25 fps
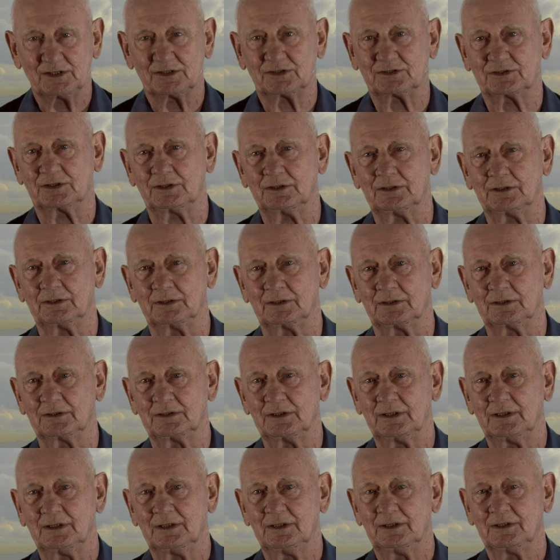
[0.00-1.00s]
turned
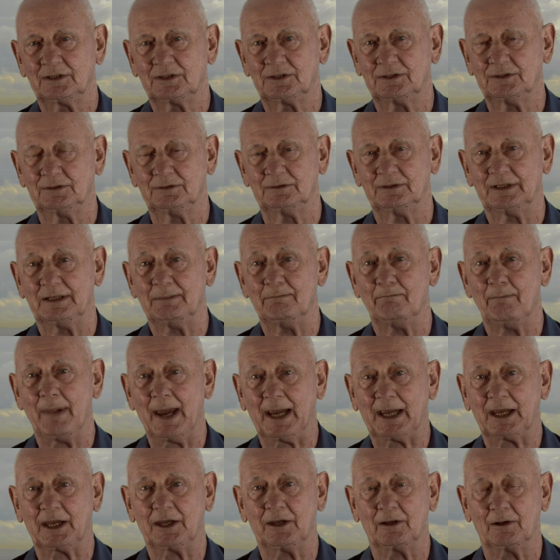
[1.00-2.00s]
to
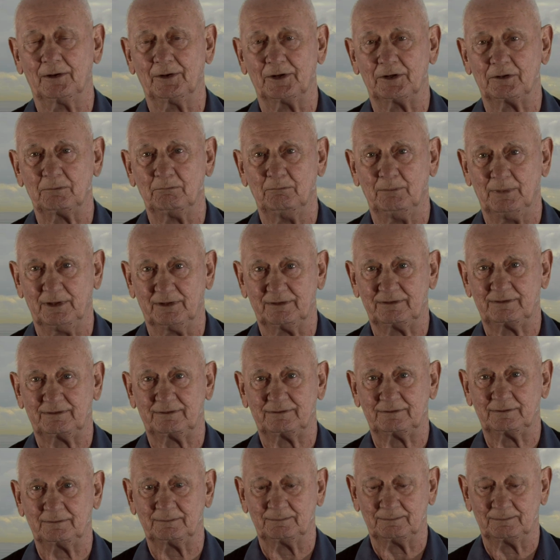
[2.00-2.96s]
immaculate myth.